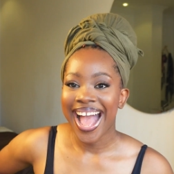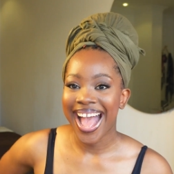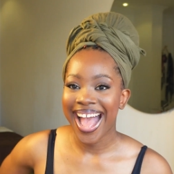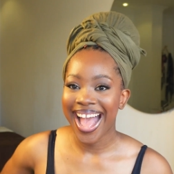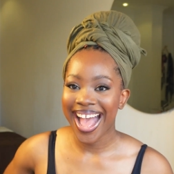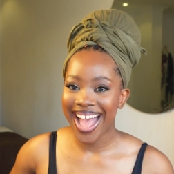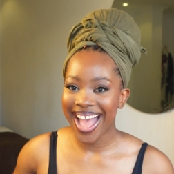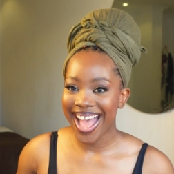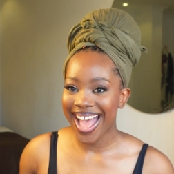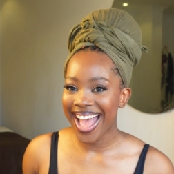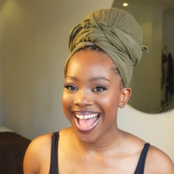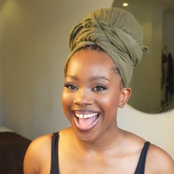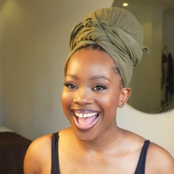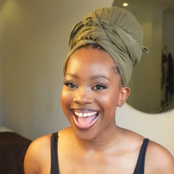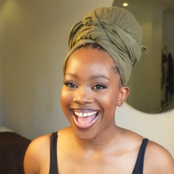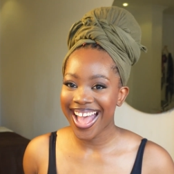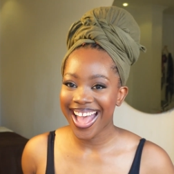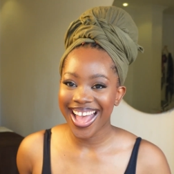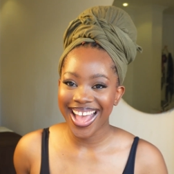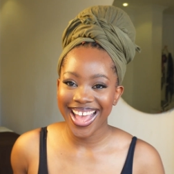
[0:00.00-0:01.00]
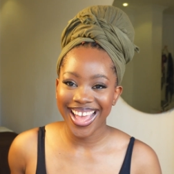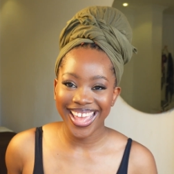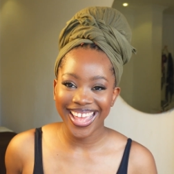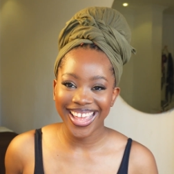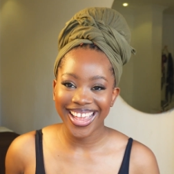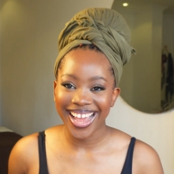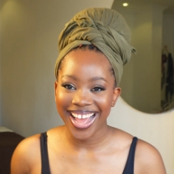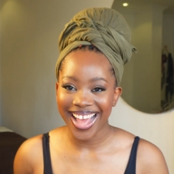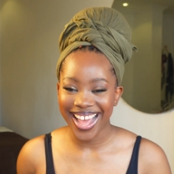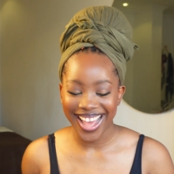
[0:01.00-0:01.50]

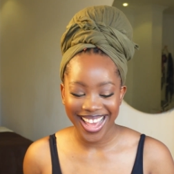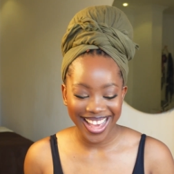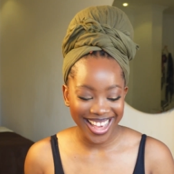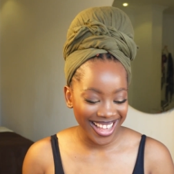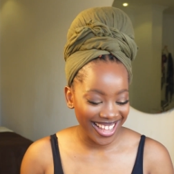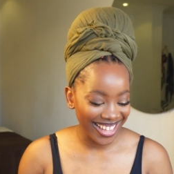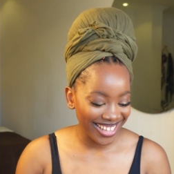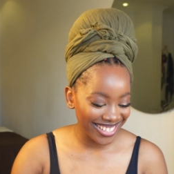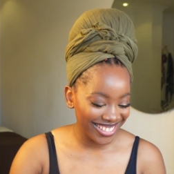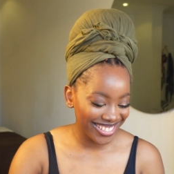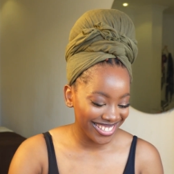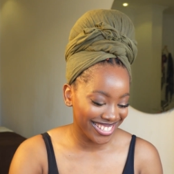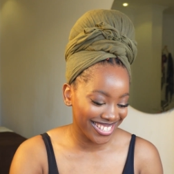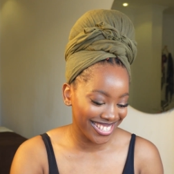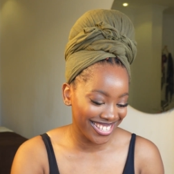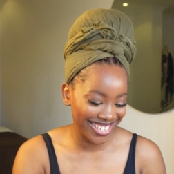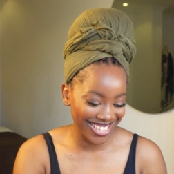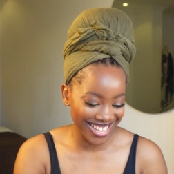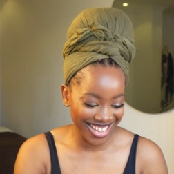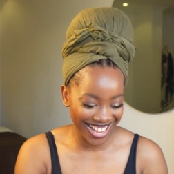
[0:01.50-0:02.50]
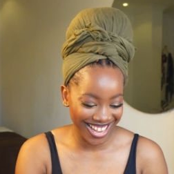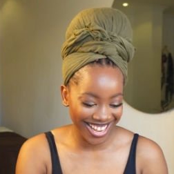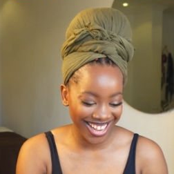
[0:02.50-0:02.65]
Hi guys.